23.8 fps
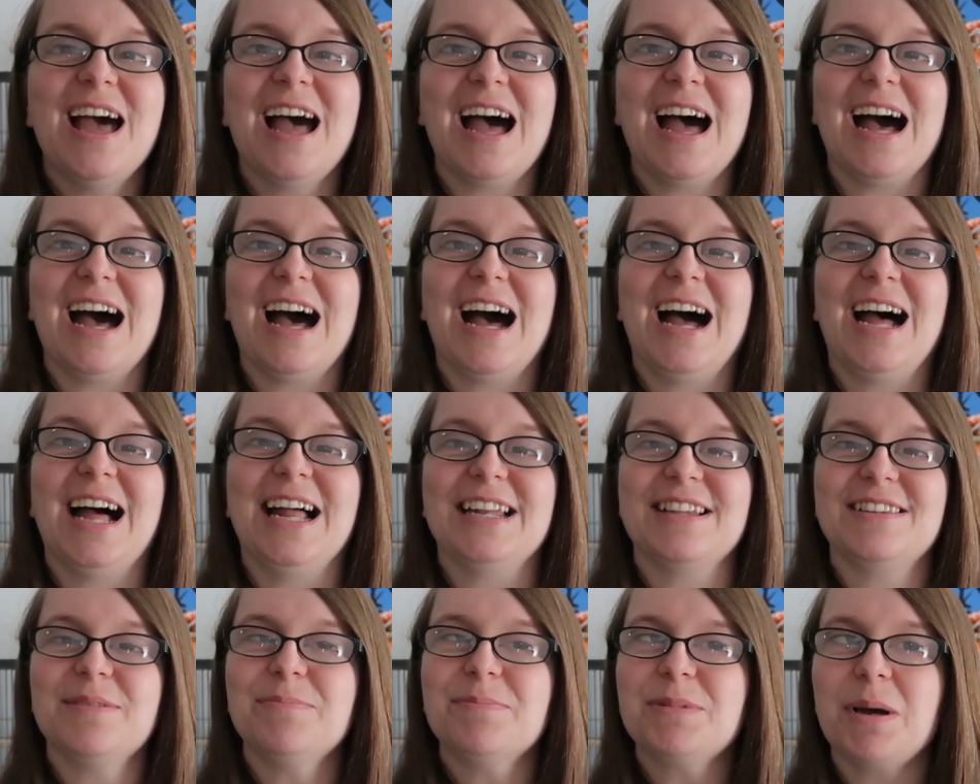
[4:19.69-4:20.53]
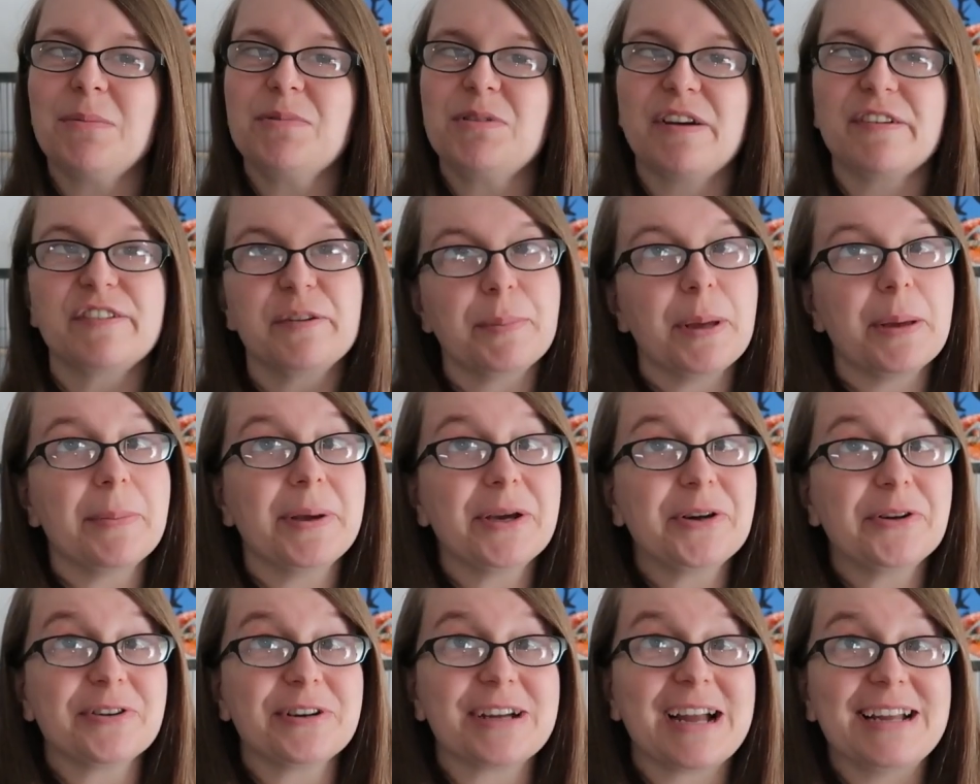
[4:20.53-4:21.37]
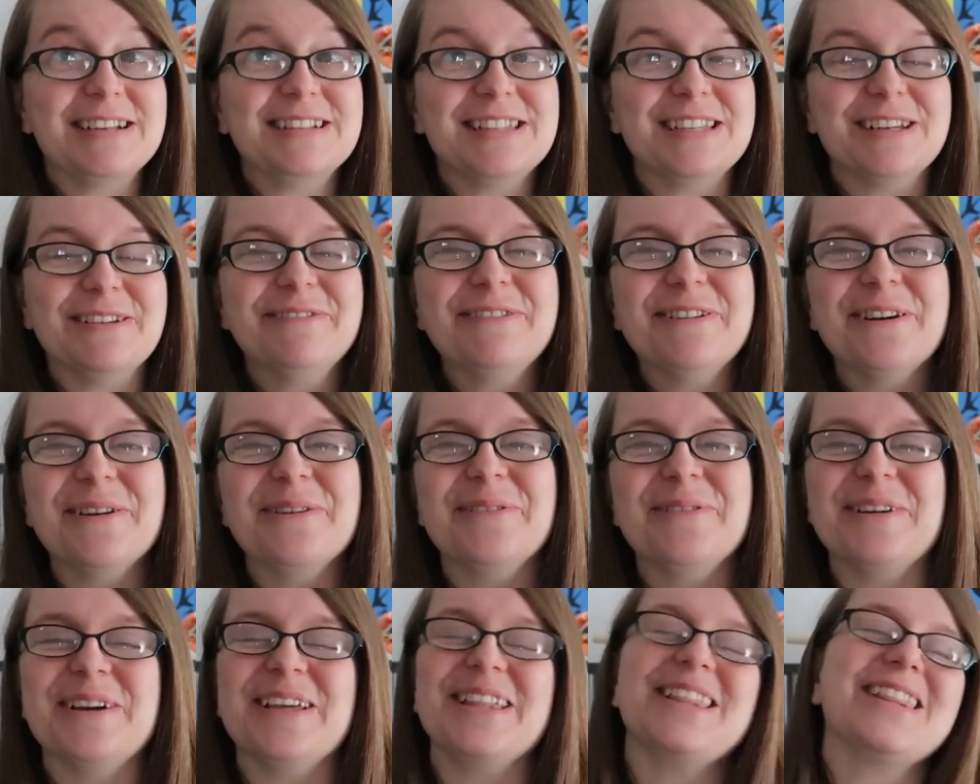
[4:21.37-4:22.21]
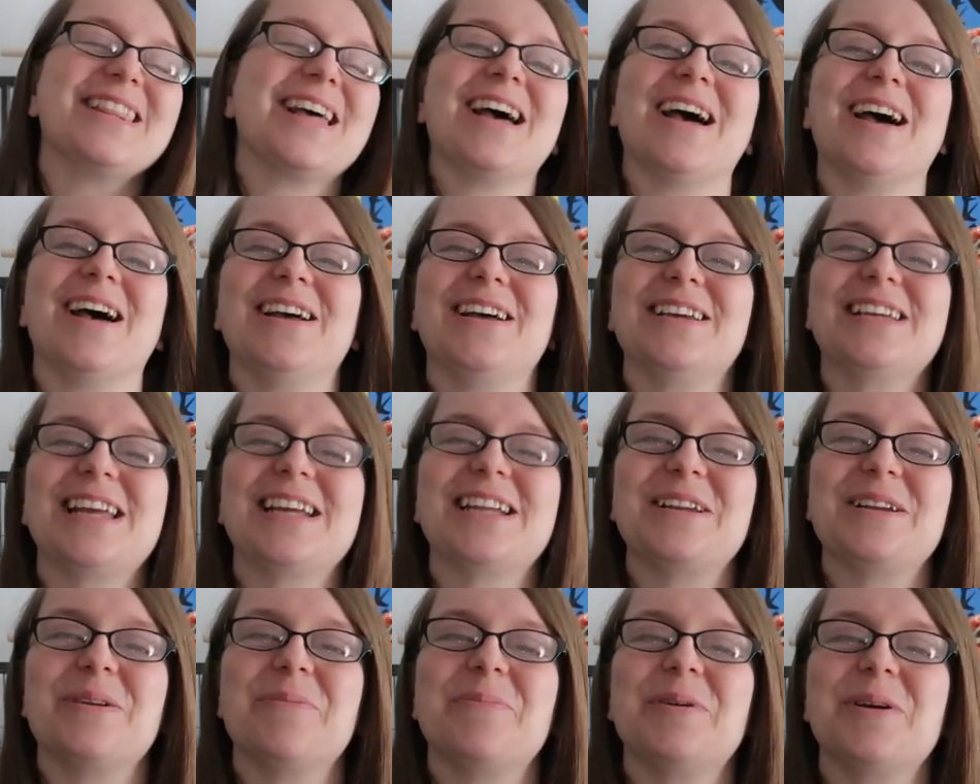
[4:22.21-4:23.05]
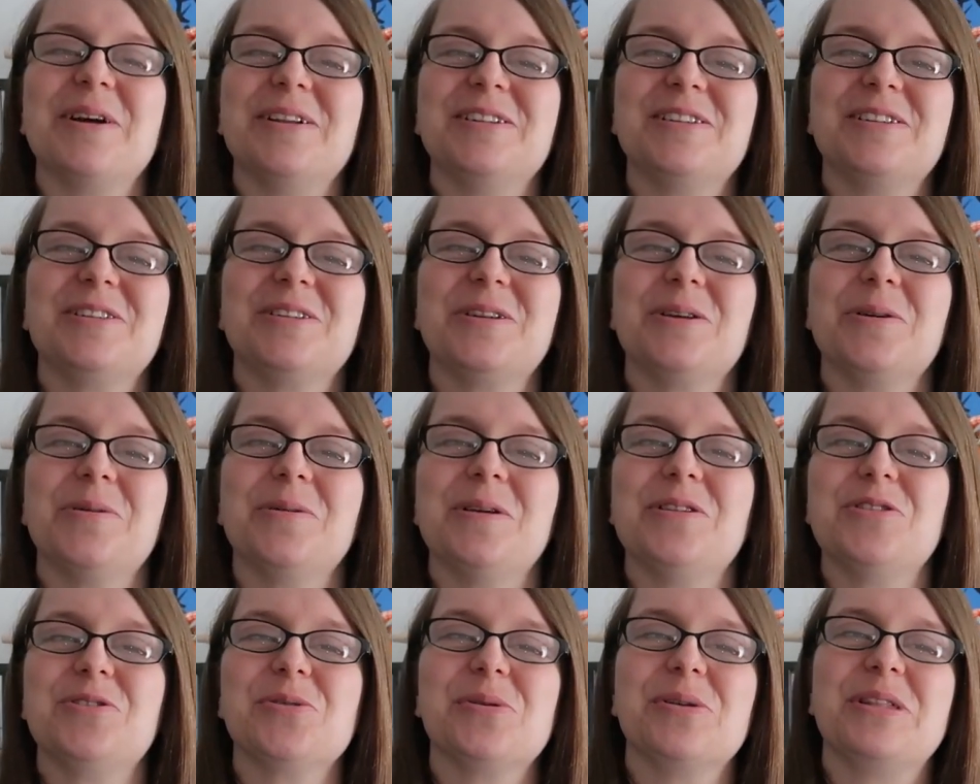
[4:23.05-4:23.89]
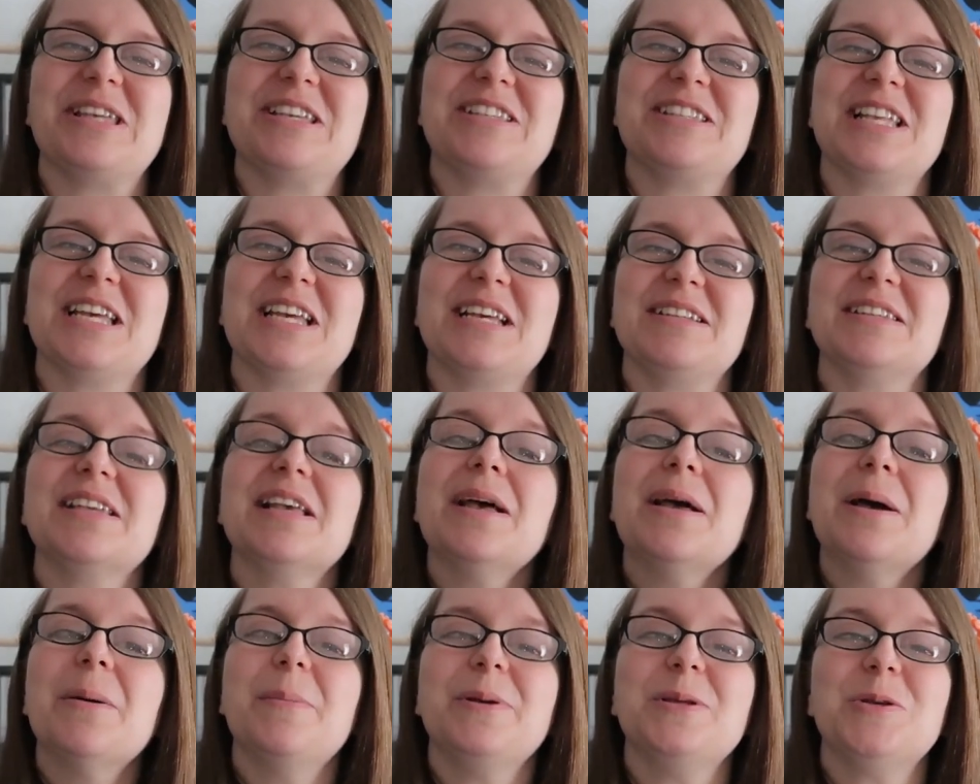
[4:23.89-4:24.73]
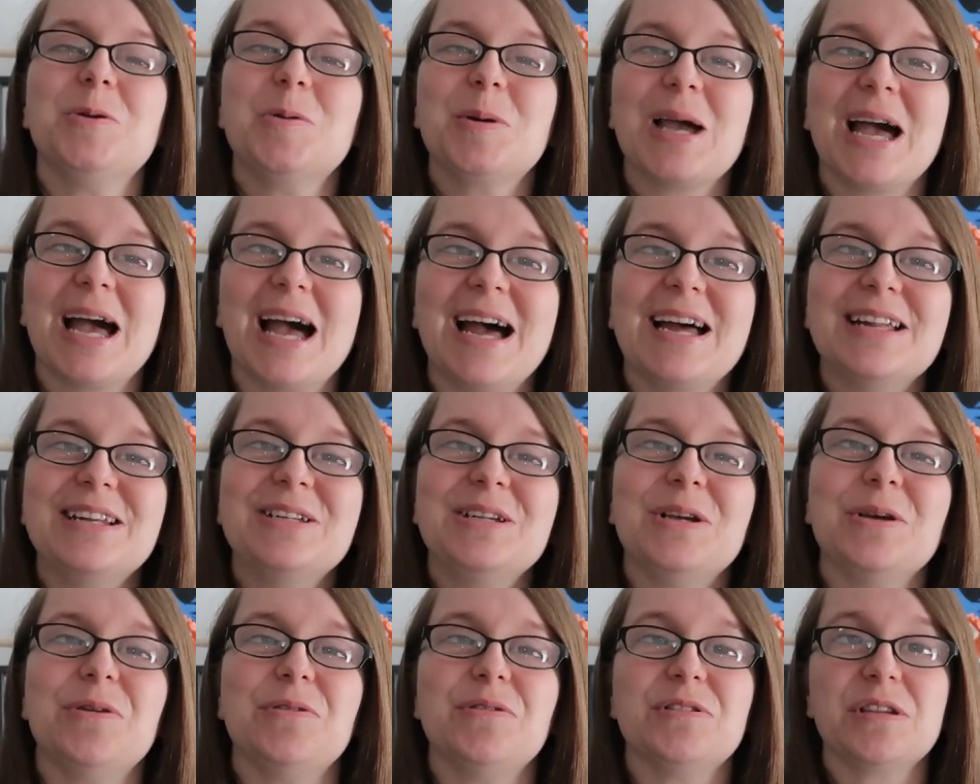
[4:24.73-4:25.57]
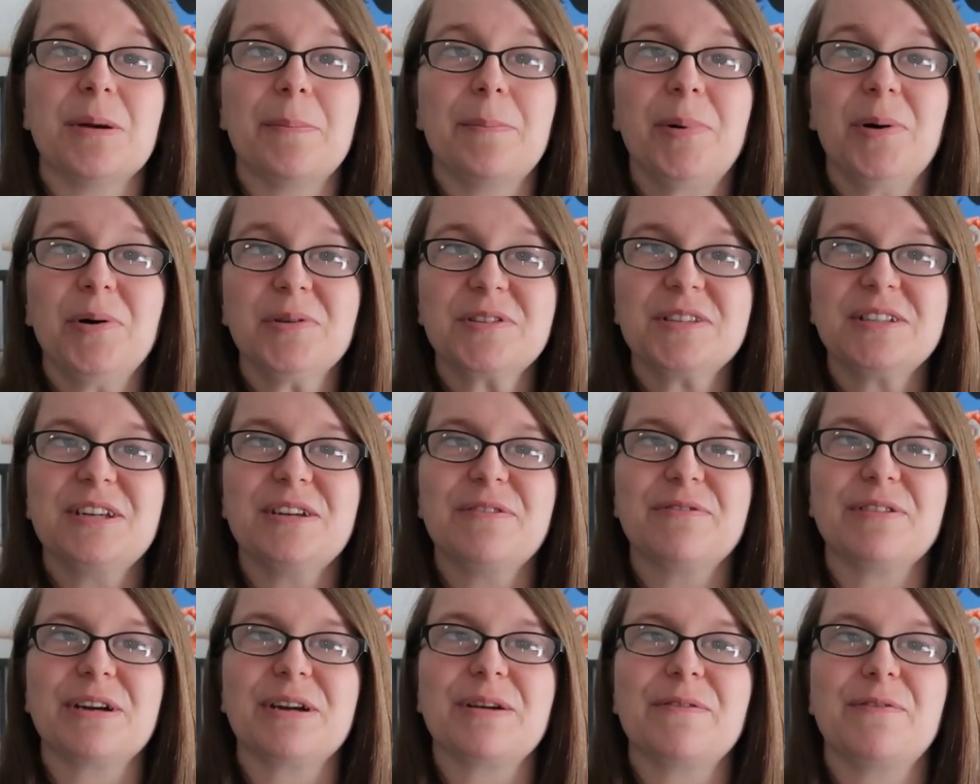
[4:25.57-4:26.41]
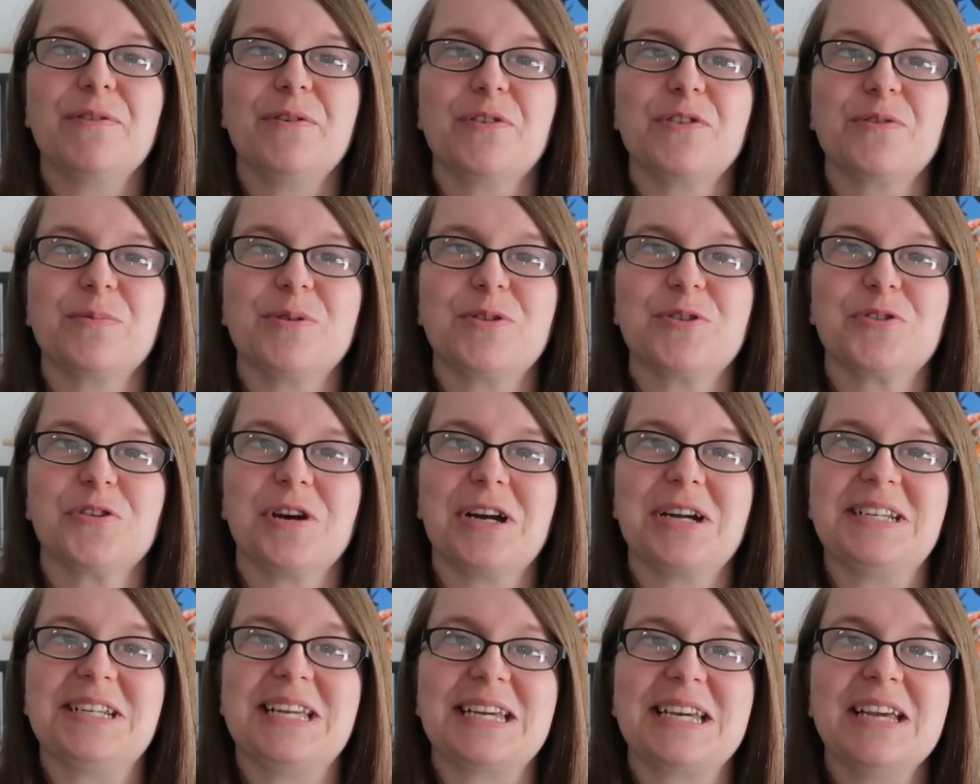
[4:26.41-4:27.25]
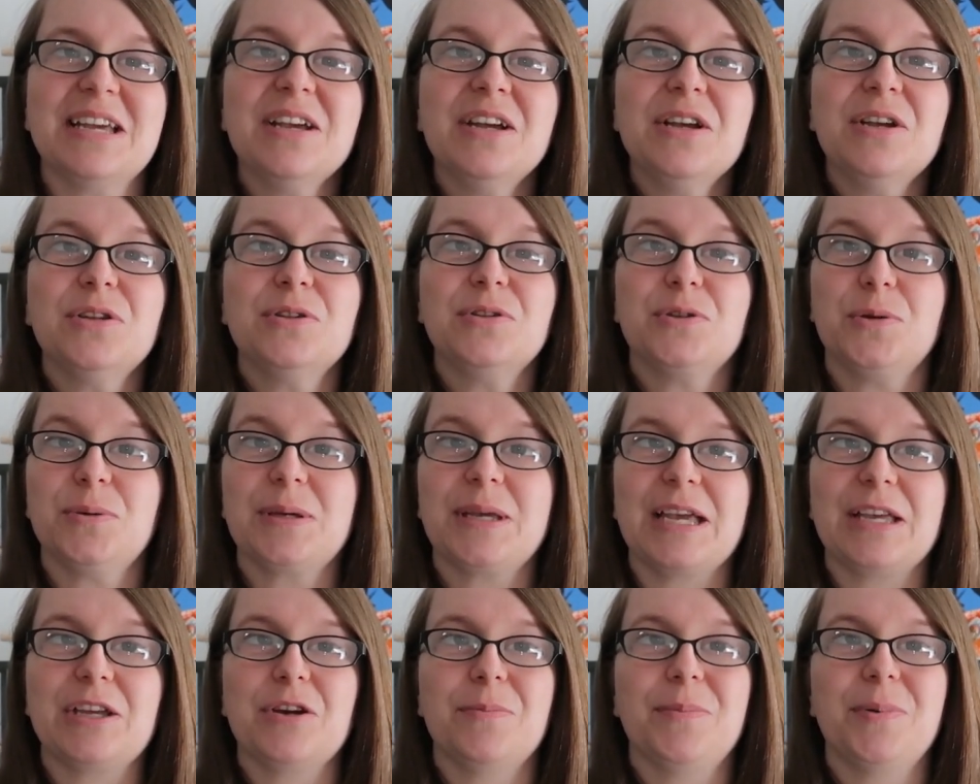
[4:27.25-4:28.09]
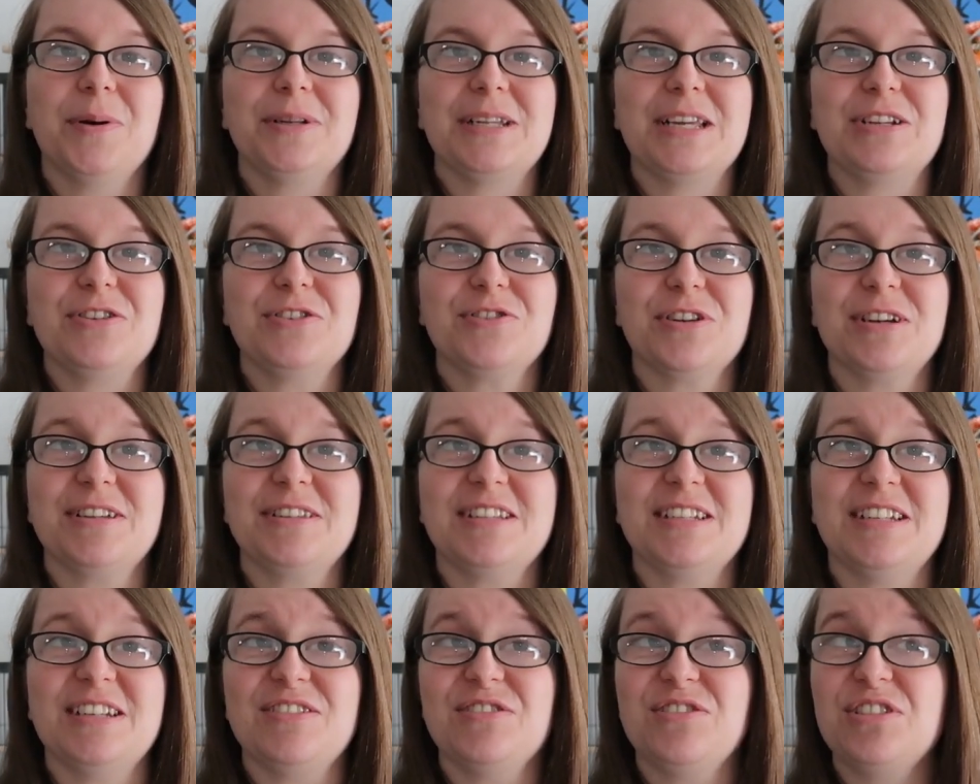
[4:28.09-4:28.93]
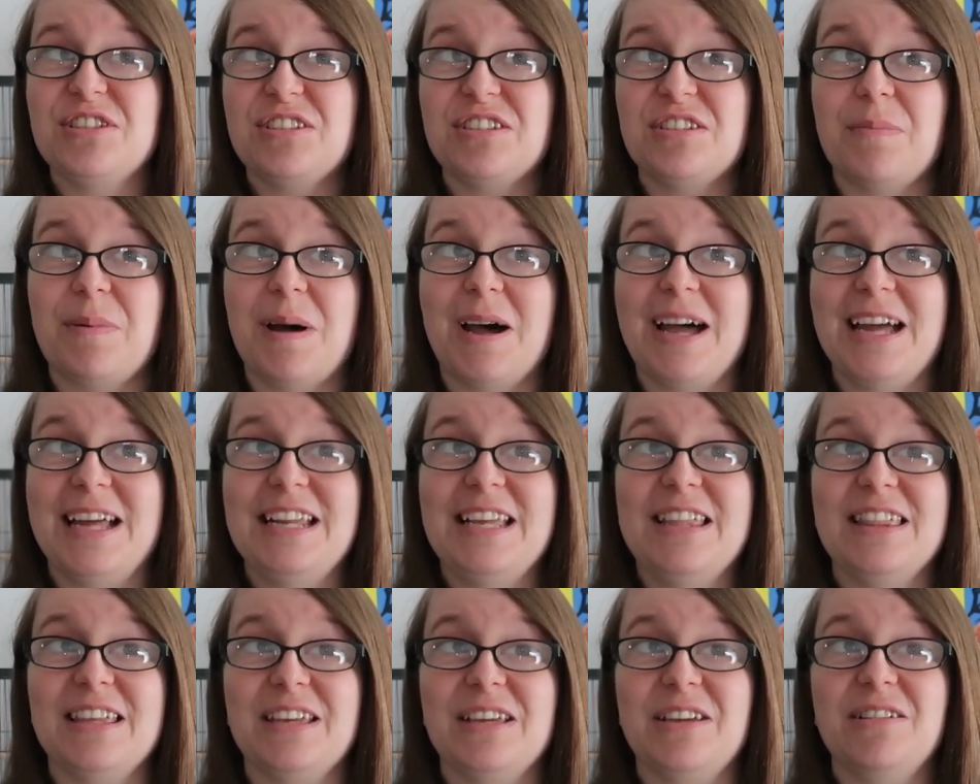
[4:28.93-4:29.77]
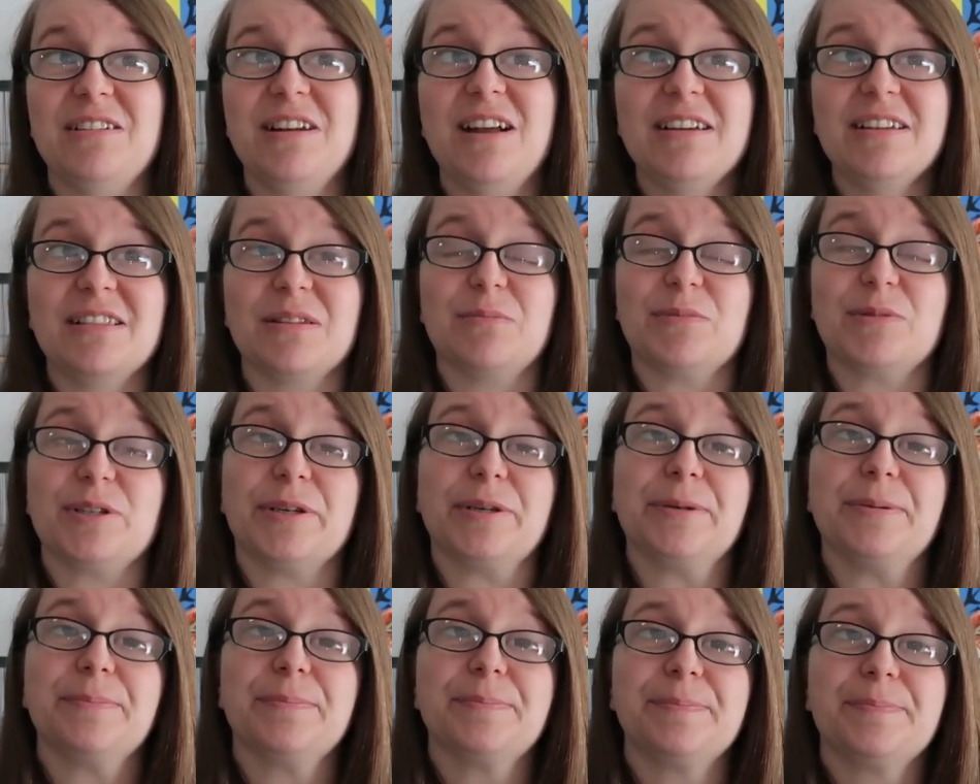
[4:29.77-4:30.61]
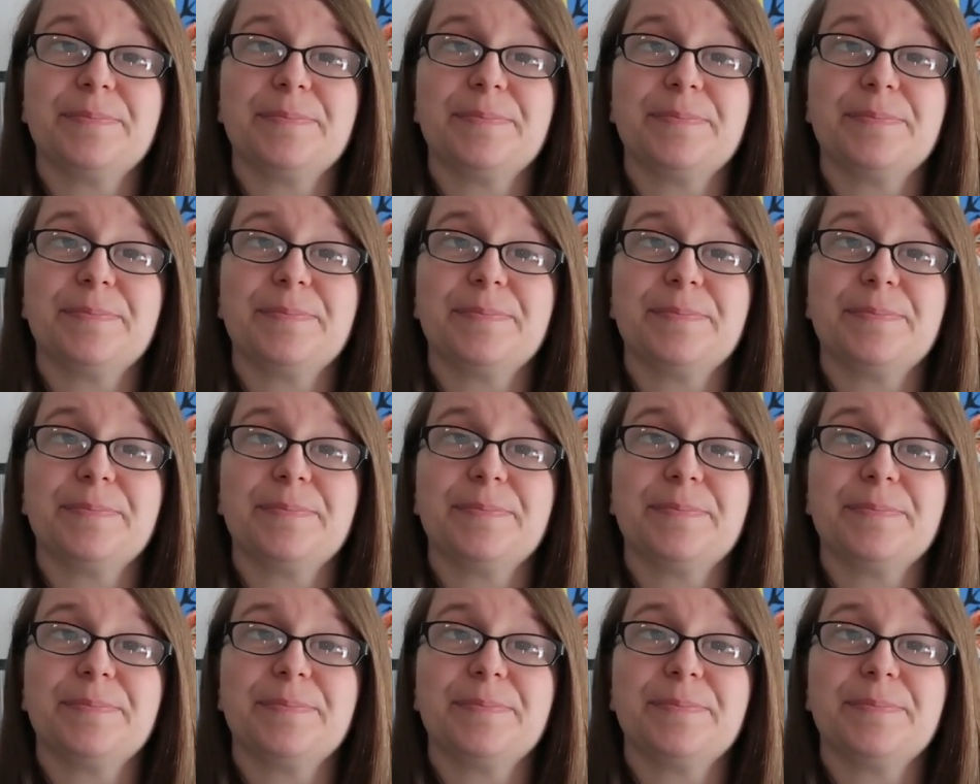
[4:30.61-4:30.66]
And sometimes you have to be a bit creative with getting your bird to enjoy these things. But you can use positive reinforcement training to get your bird interested in just about anything you'd like them to.